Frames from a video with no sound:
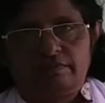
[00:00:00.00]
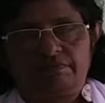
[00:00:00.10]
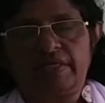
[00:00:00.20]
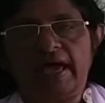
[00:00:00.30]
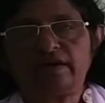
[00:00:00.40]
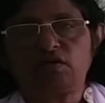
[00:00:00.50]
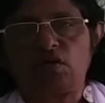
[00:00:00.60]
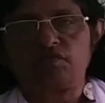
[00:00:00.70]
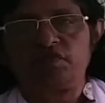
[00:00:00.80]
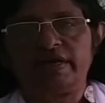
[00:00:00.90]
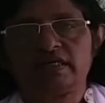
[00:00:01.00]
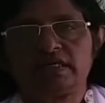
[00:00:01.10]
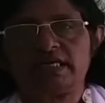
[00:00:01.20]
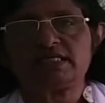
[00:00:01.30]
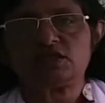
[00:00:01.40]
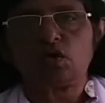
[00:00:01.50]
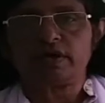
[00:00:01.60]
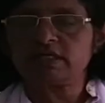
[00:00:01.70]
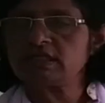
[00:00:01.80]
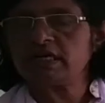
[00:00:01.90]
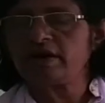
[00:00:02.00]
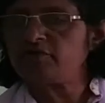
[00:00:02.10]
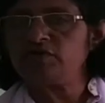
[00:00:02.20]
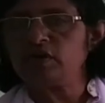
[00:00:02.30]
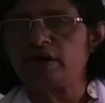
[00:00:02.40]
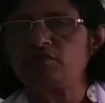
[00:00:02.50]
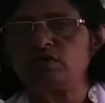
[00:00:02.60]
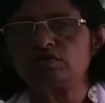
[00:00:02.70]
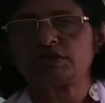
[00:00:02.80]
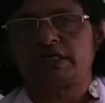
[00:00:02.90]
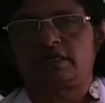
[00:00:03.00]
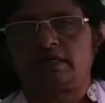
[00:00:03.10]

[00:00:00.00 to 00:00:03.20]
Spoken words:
That conflict is known as revolution.